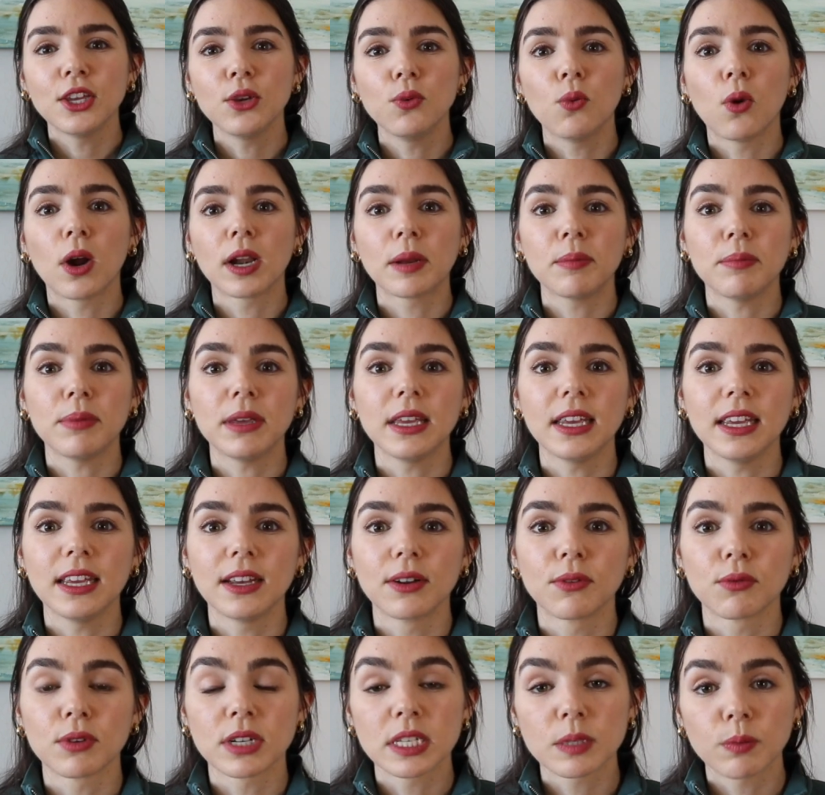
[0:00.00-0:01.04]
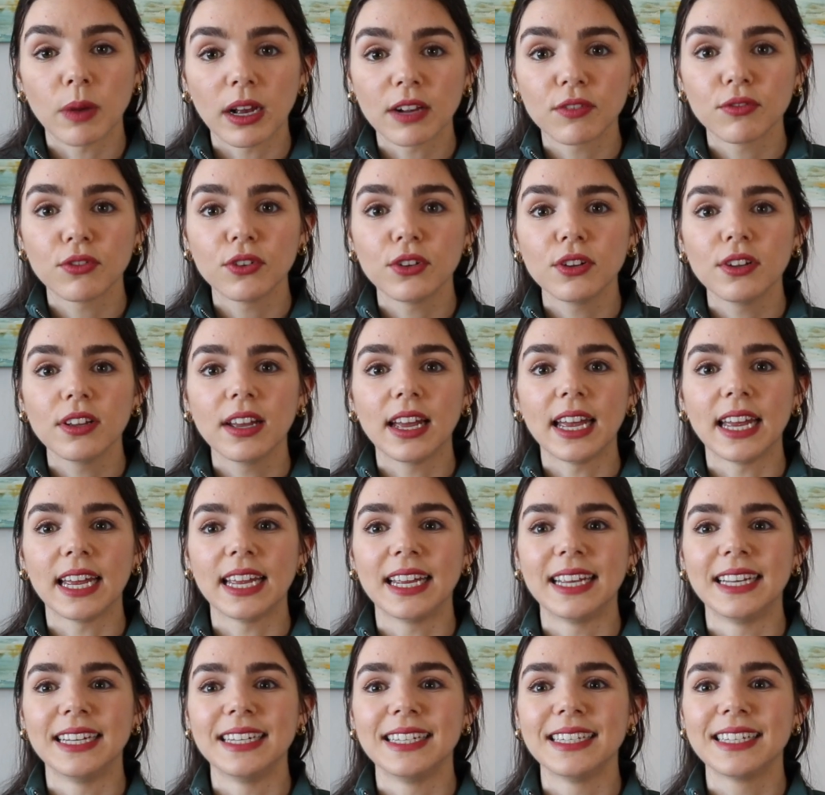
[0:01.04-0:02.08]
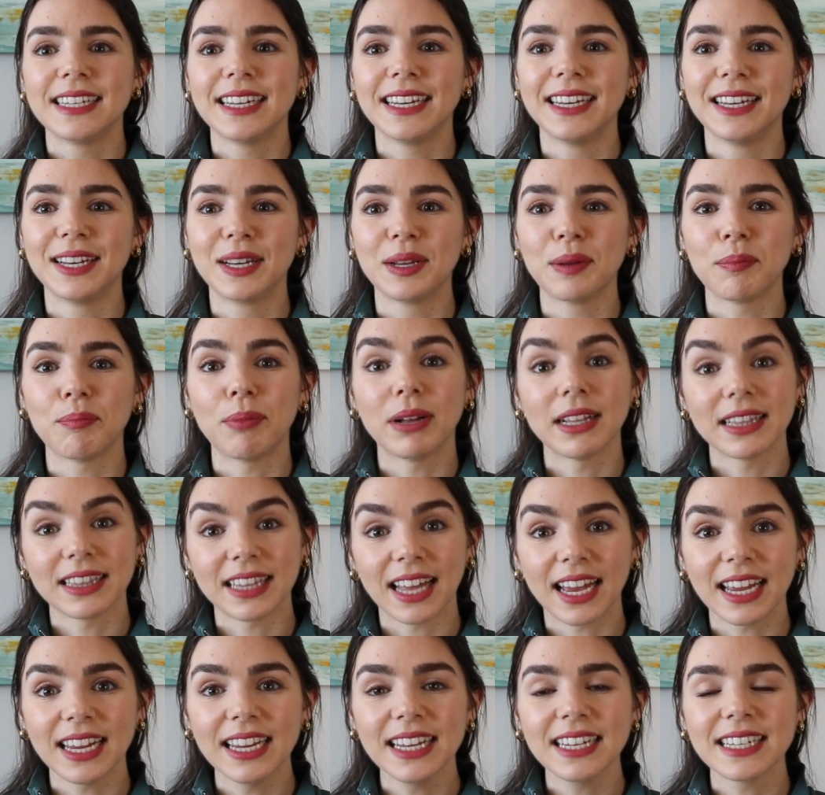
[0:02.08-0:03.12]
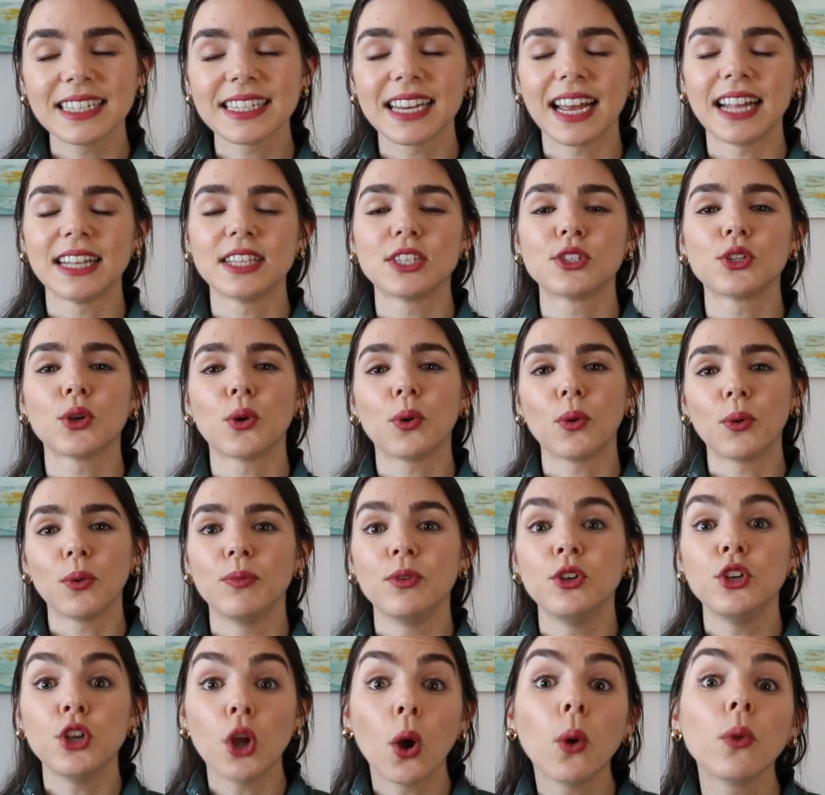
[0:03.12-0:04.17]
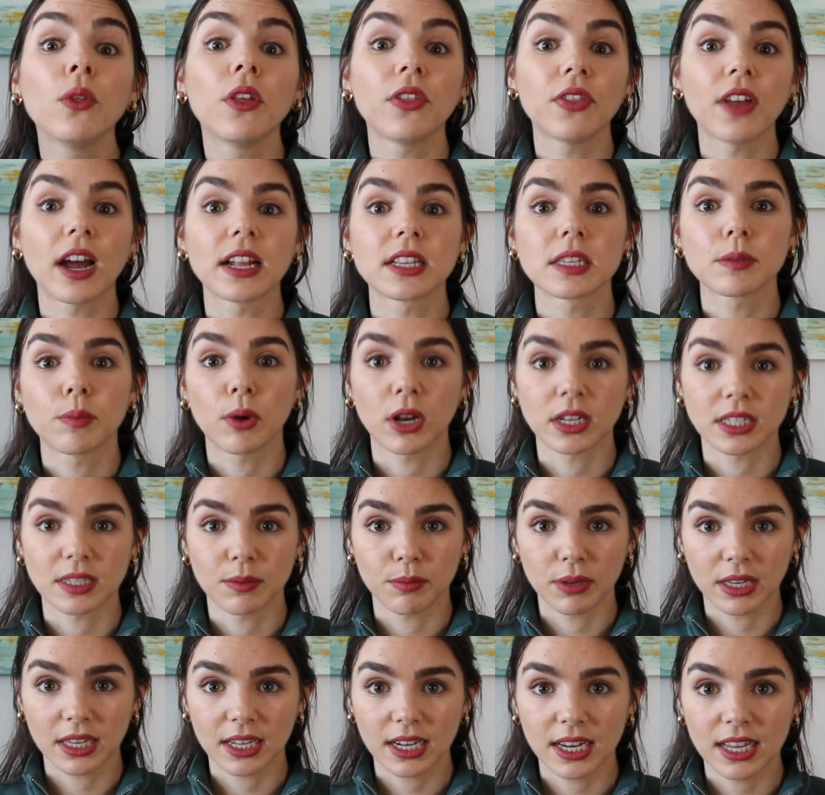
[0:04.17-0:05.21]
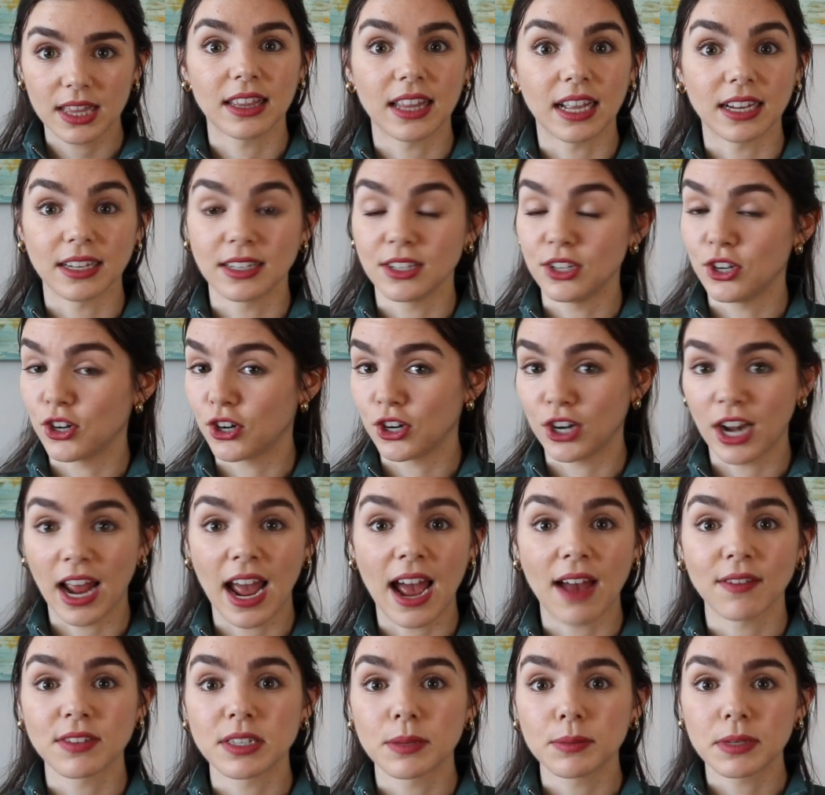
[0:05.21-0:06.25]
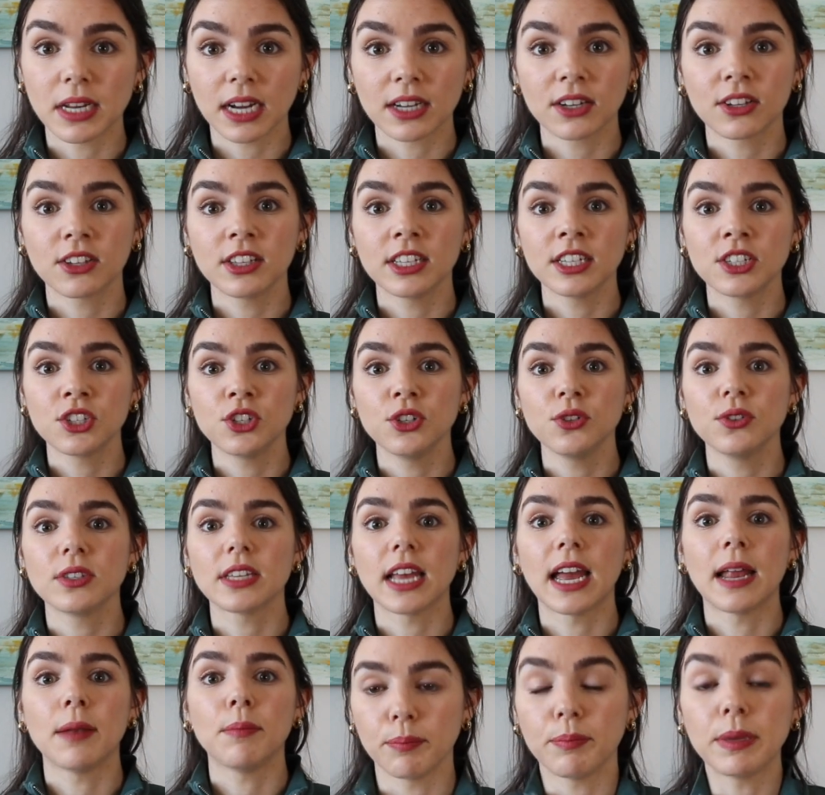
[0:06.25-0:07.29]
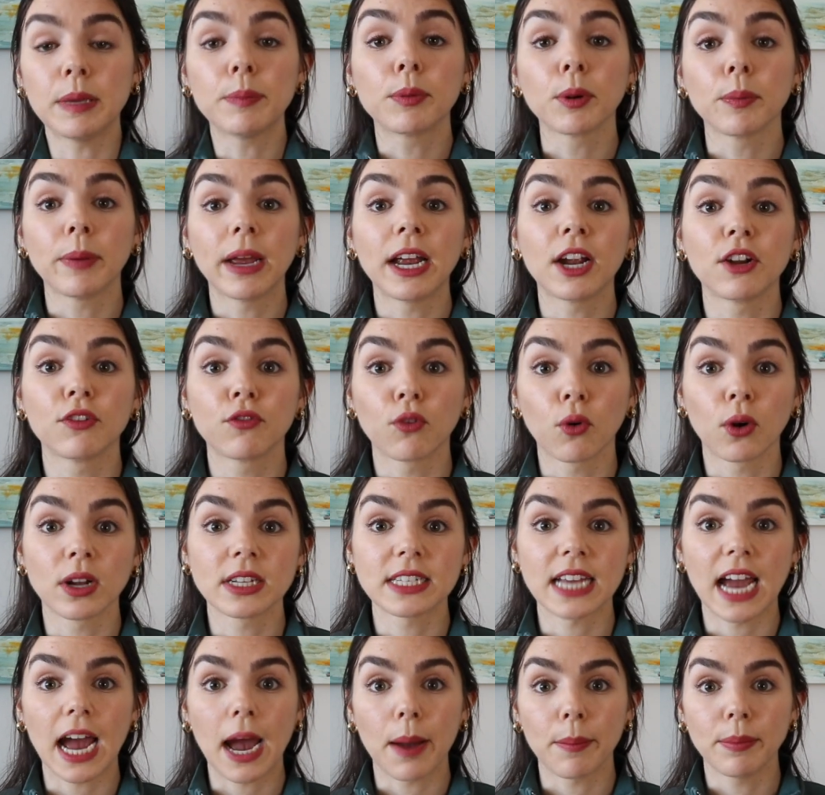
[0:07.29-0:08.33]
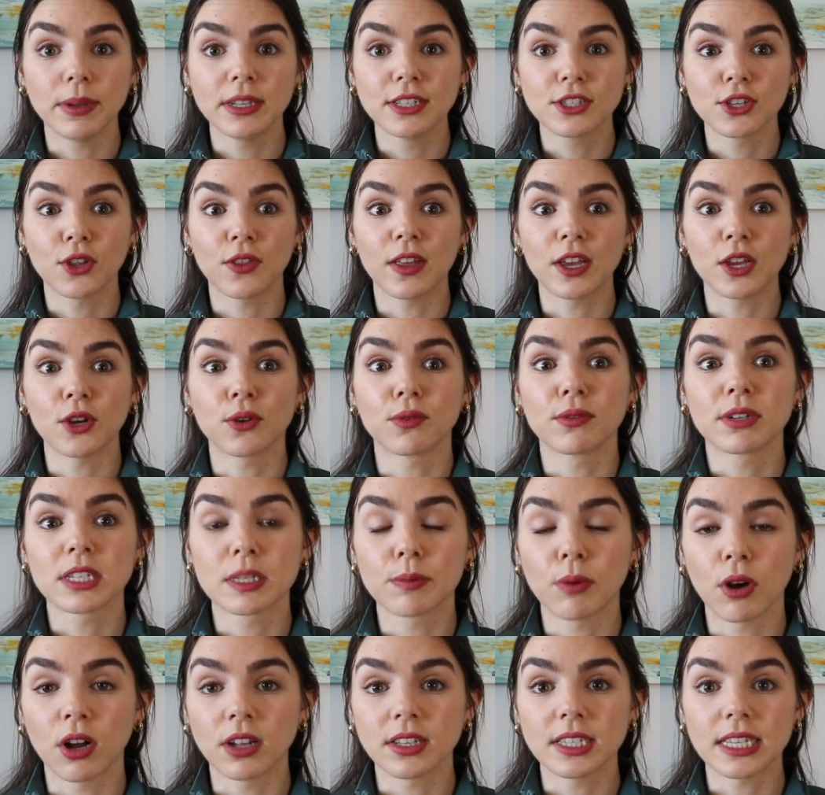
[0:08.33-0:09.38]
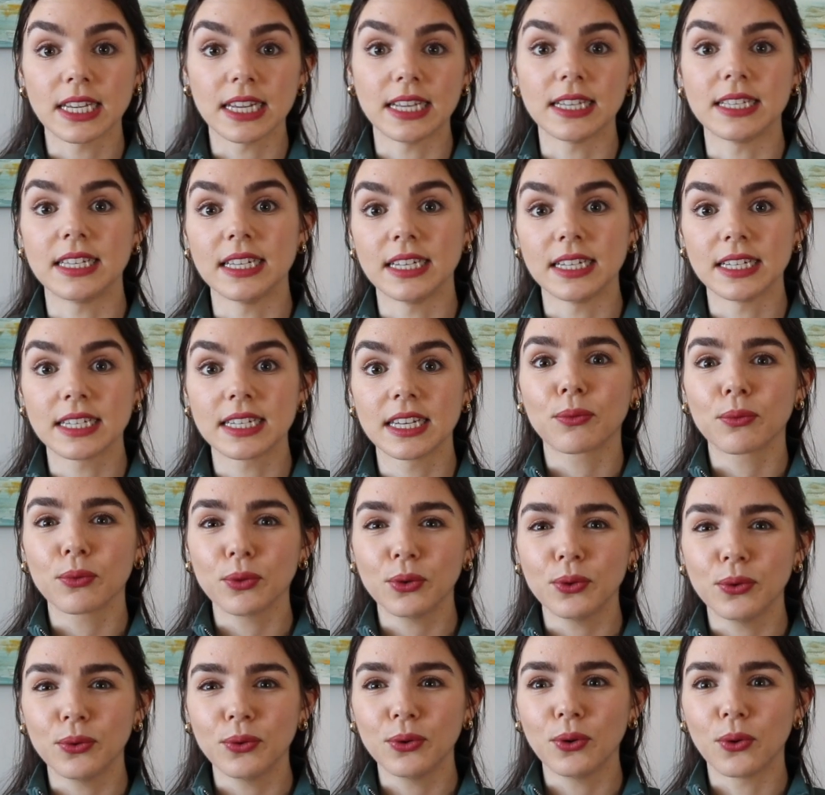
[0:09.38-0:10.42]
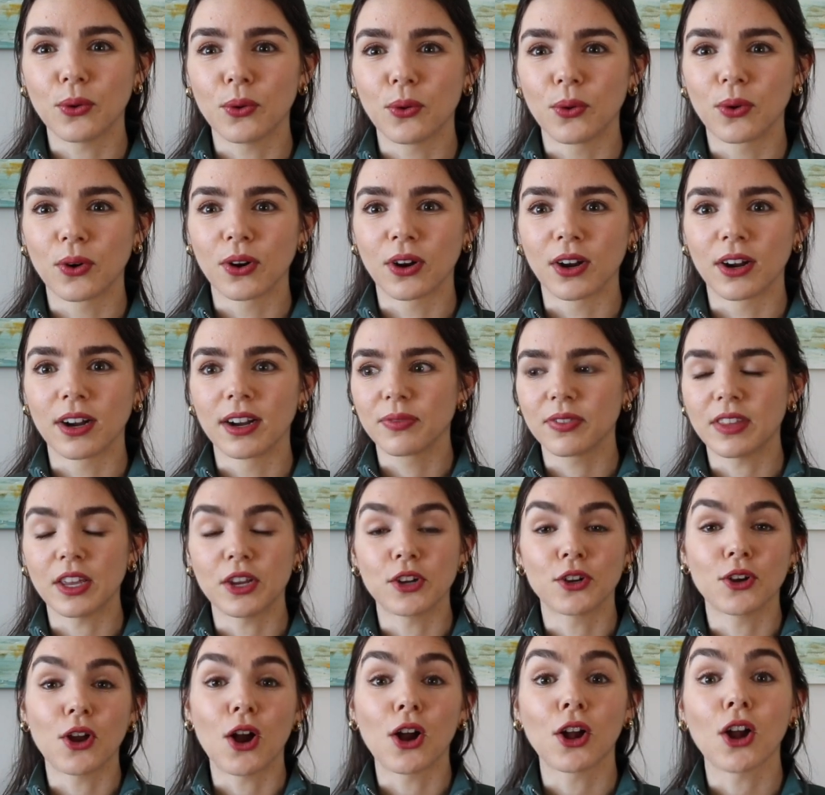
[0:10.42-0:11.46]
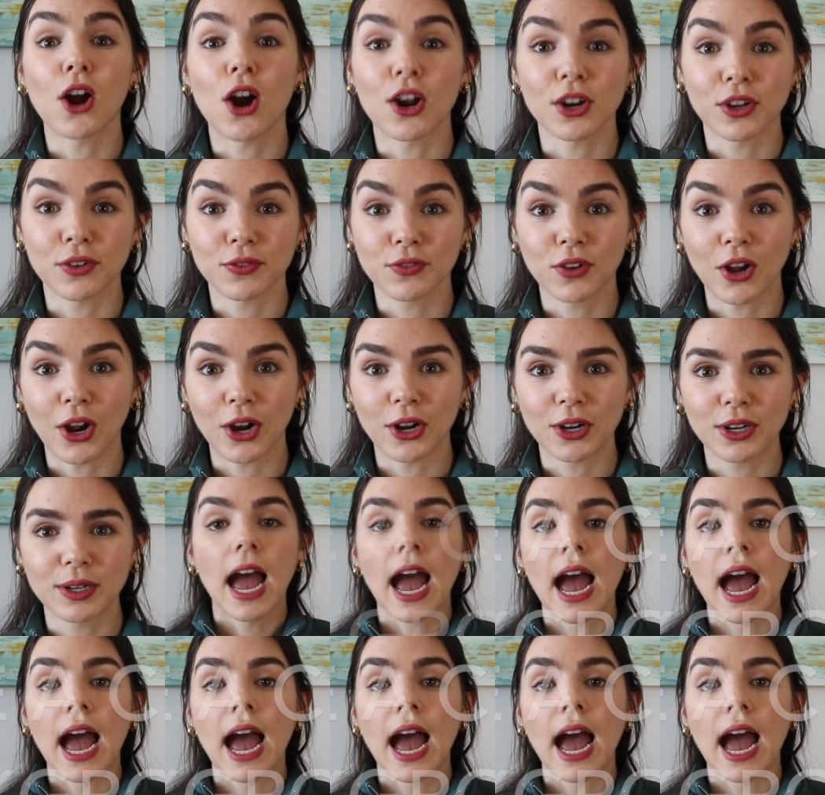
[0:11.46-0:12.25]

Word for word: You want to be respectful and polite and so know that that's a possibility that you're gonna have some technical issues and be prepared for it to happen so that your response isn't rude or that you're not caught off guard.